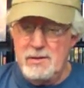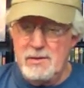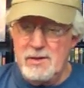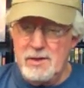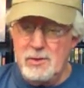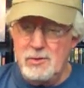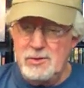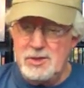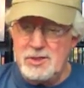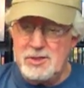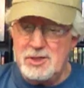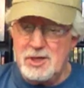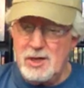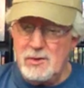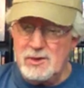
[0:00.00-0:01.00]
The Lucy
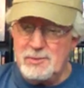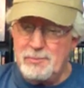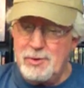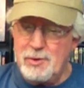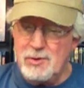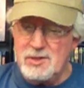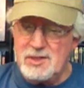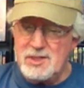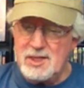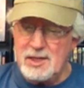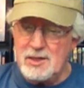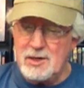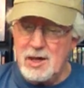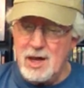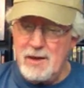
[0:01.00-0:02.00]
Show is pure
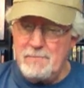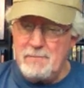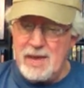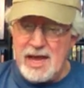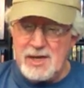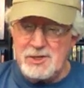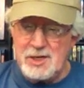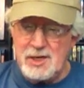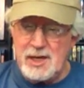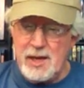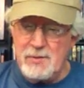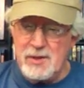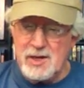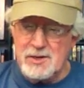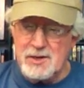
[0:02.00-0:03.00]
sitcom magic,
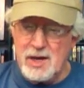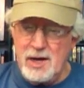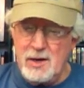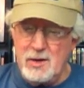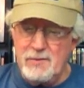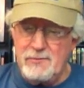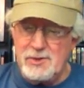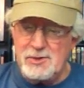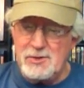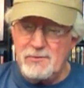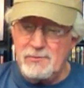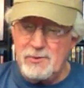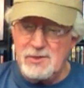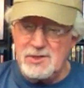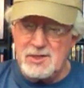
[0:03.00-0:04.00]
and the entire official
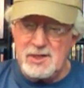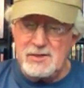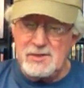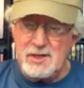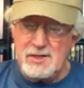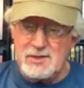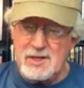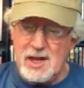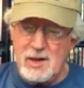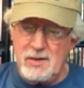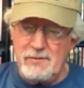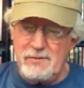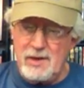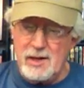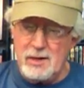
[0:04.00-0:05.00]
first season is now
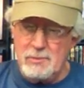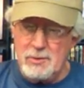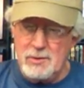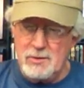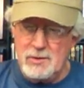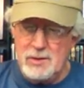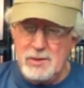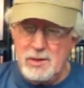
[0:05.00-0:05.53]
available.